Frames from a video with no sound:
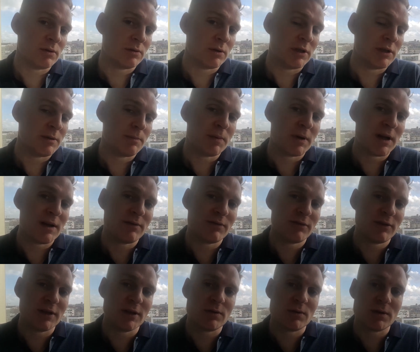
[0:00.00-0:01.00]
in the
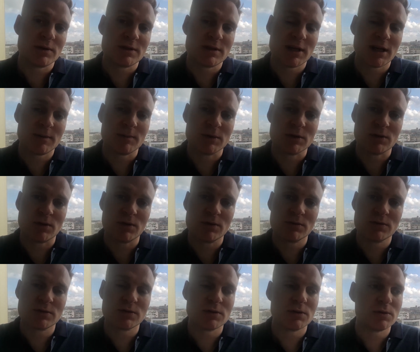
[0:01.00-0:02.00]
privacy coin segment
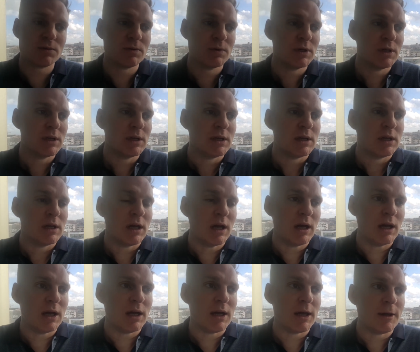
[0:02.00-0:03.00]
also
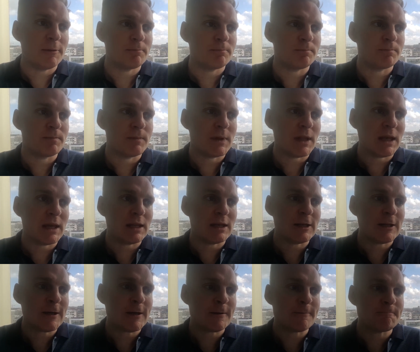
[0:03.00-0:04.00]
um,
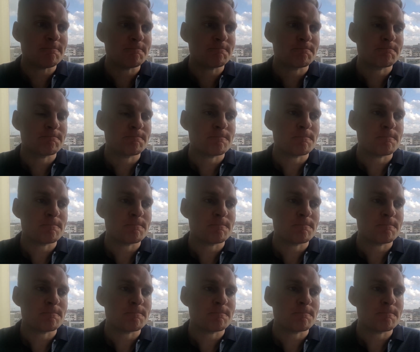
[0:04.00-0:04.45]
and, um,